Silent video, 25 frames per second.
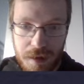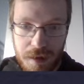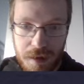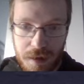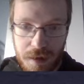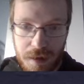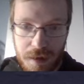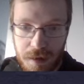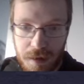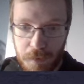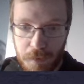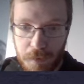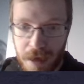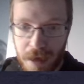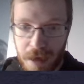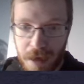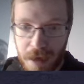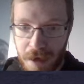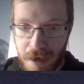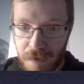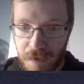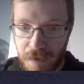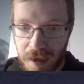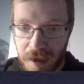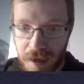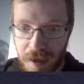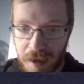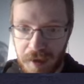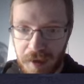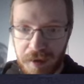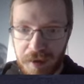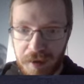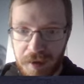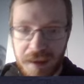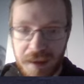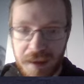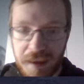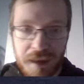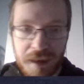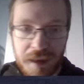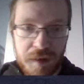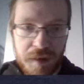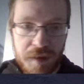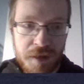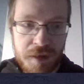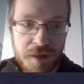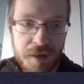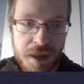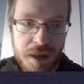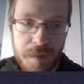we have Hyacinth
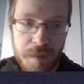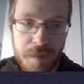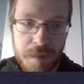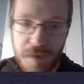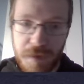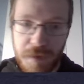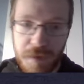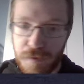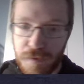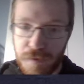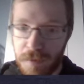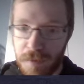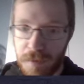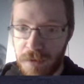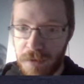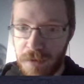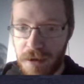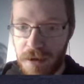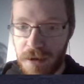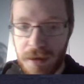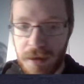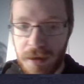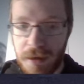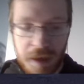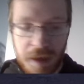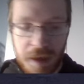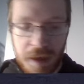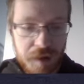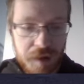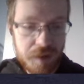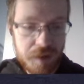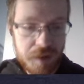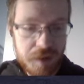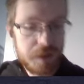SJ from the US.